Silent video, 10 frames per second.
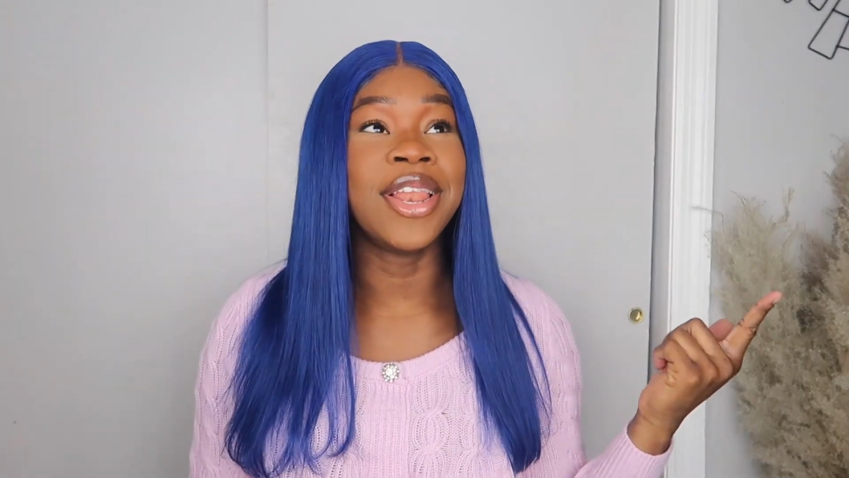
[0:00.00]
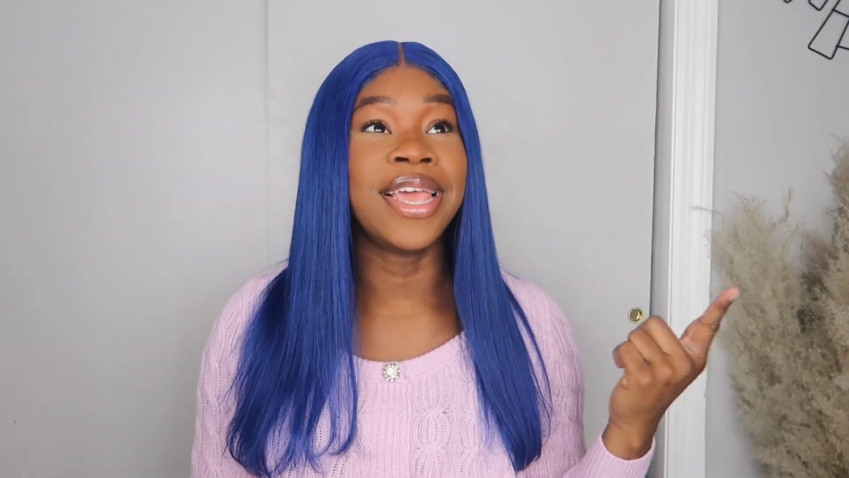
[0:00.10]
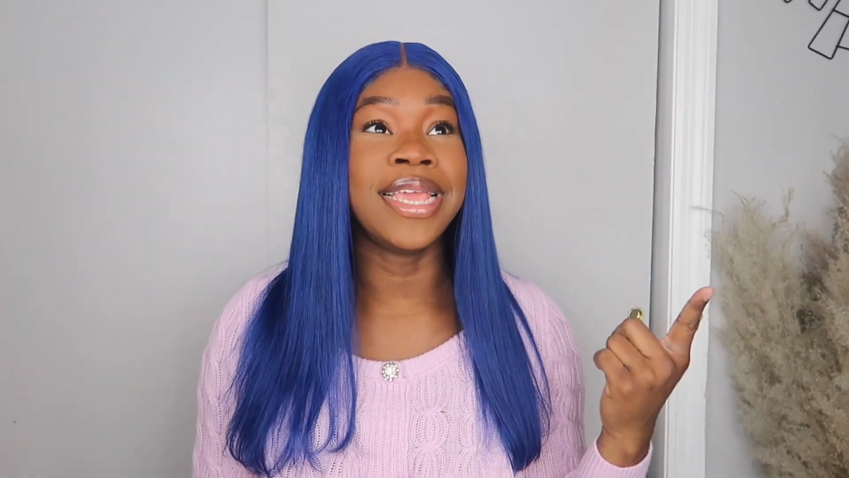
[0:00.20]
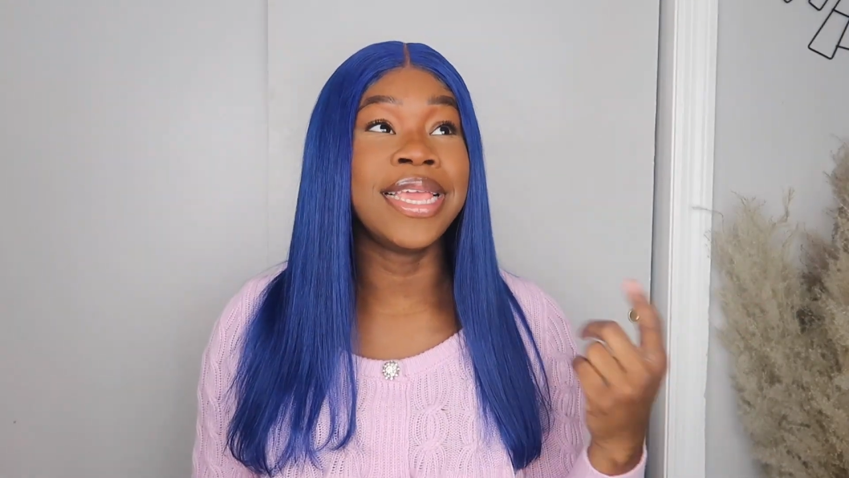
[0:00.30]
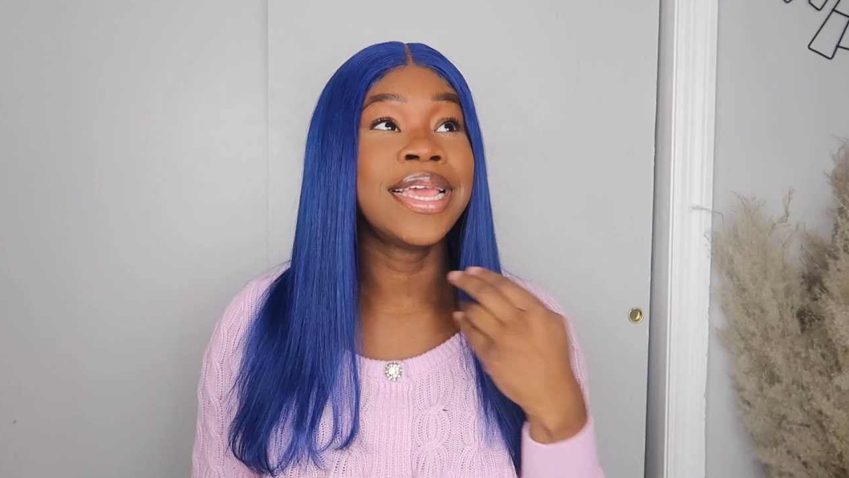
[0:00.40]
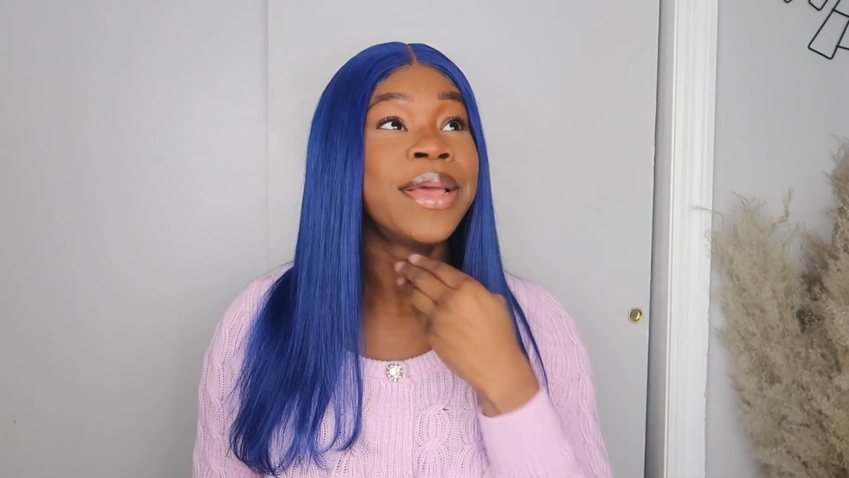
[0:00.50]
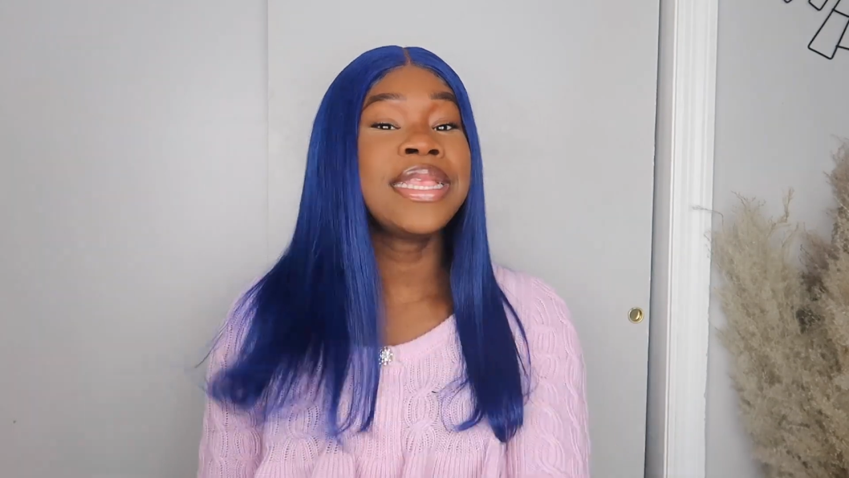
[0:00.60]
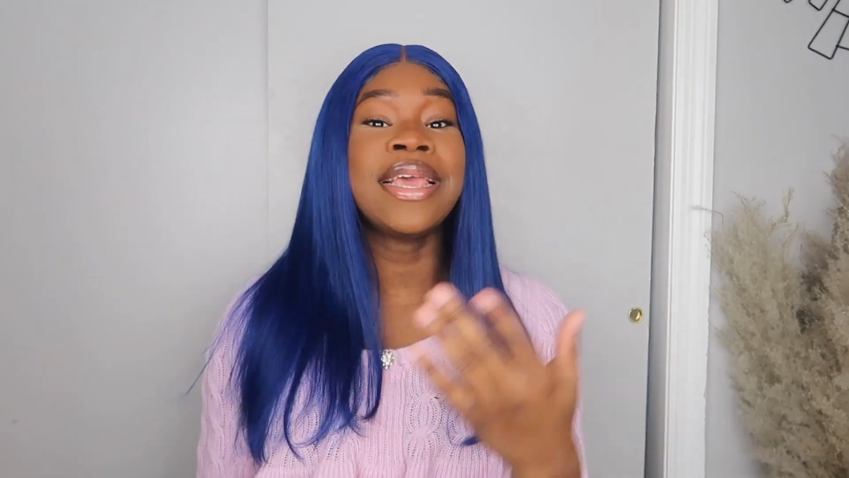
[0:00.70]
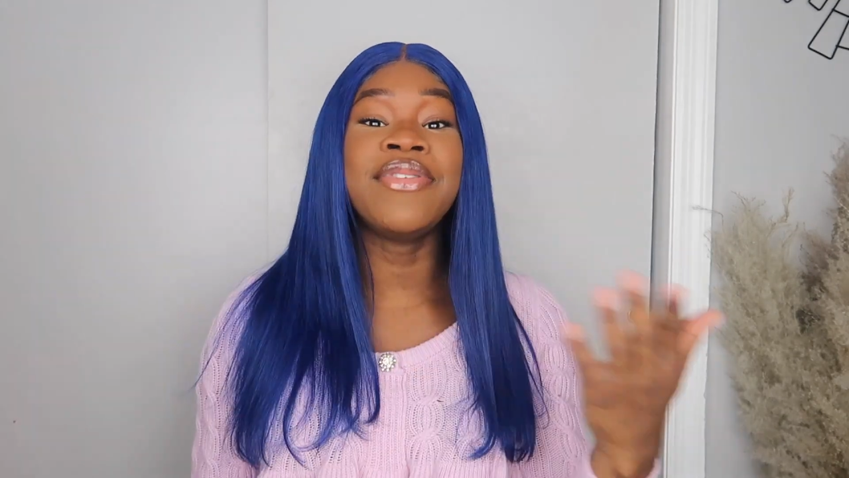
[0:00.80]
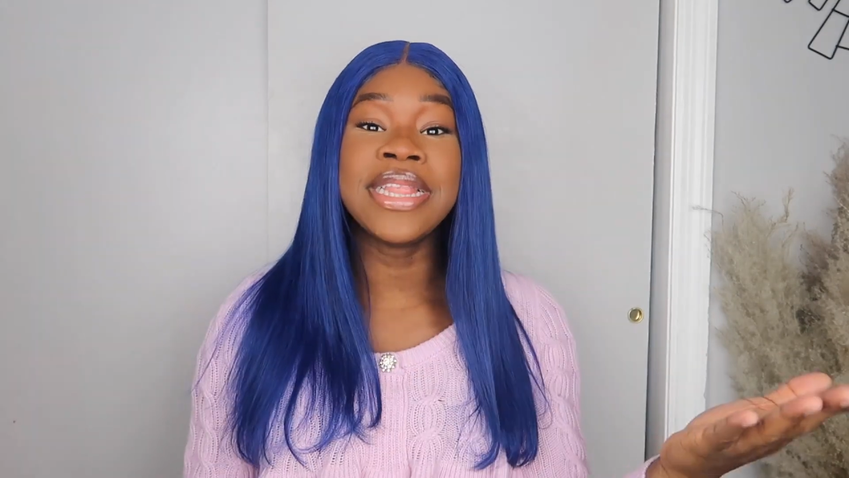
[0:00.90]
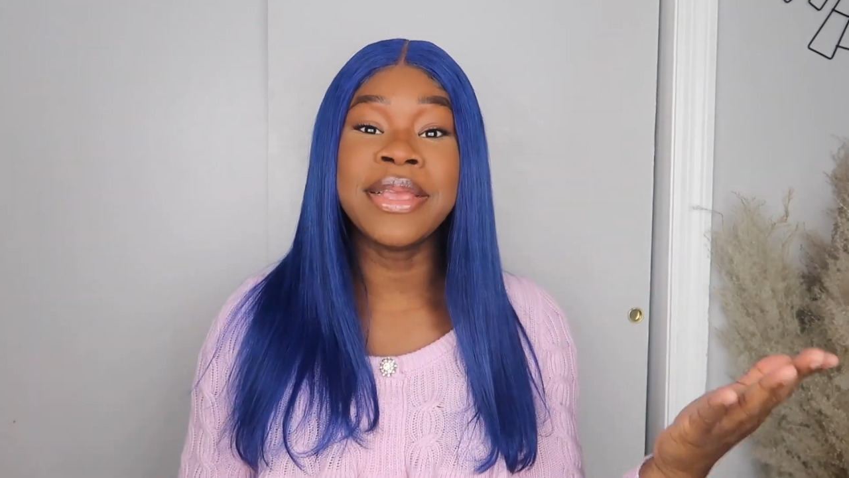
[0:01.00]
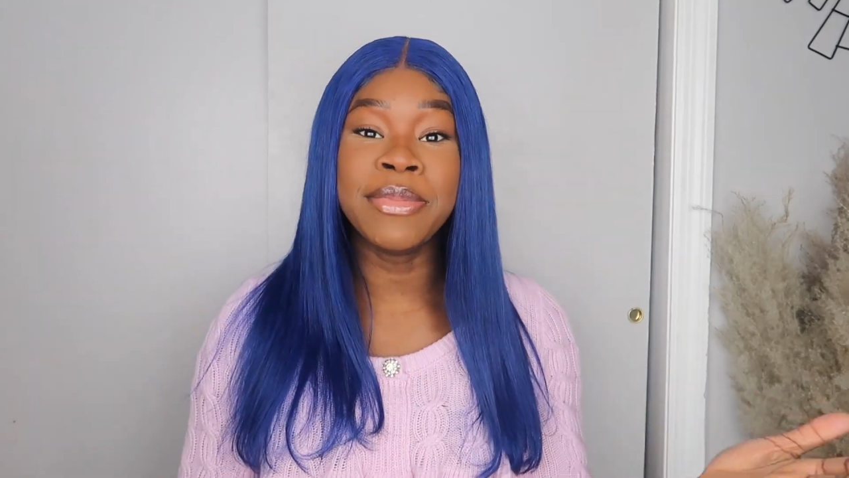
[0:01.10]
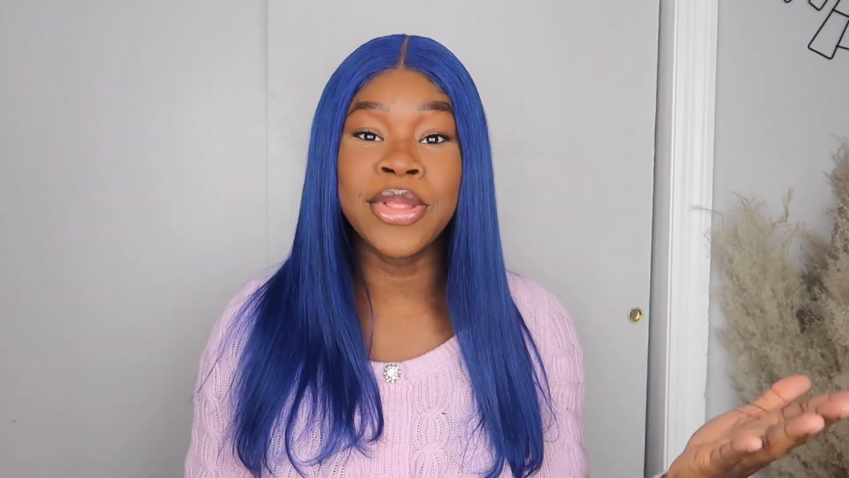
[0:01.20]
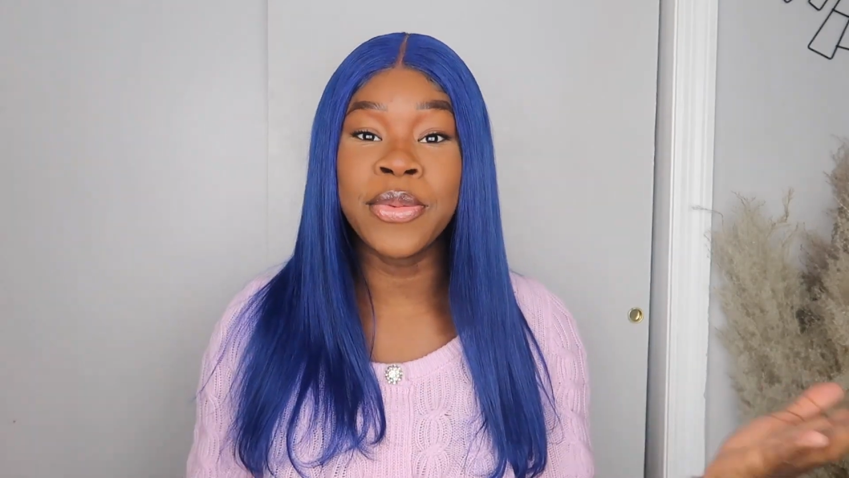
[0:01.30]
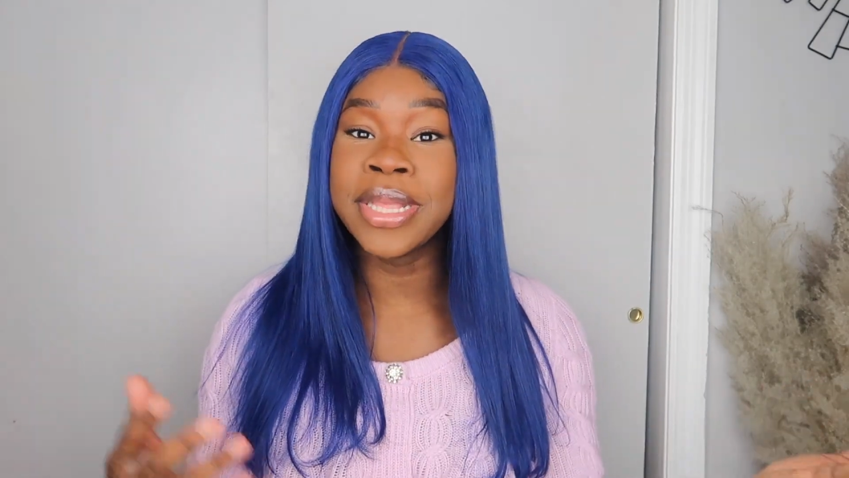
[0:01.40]
like every time
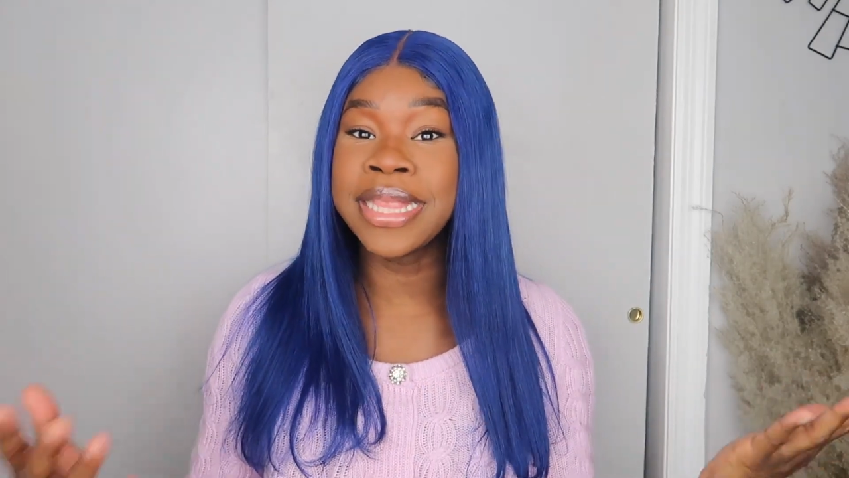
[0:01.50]
you're doing